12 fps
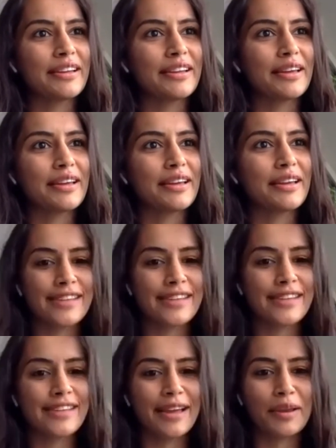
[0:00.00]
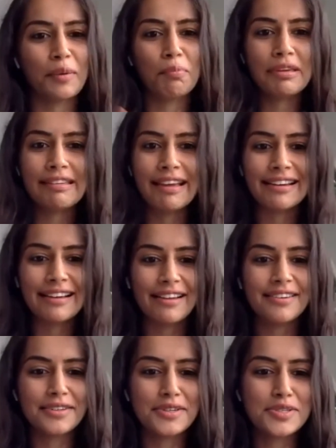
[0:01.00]
emotion therapy and
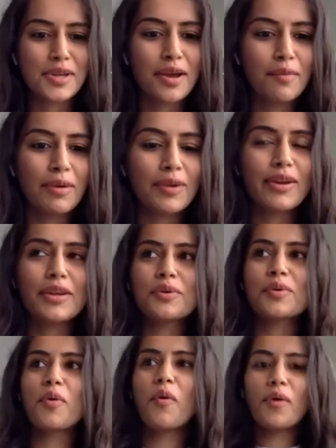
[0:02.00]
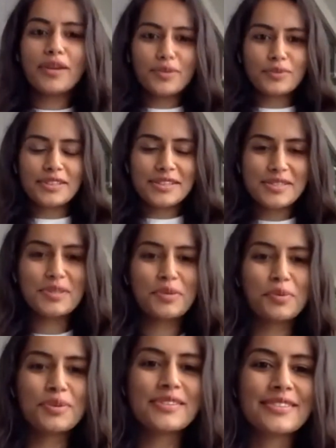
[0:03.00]
colors, but when you go into this
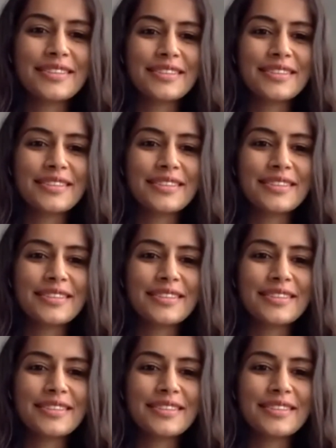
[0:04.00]
huge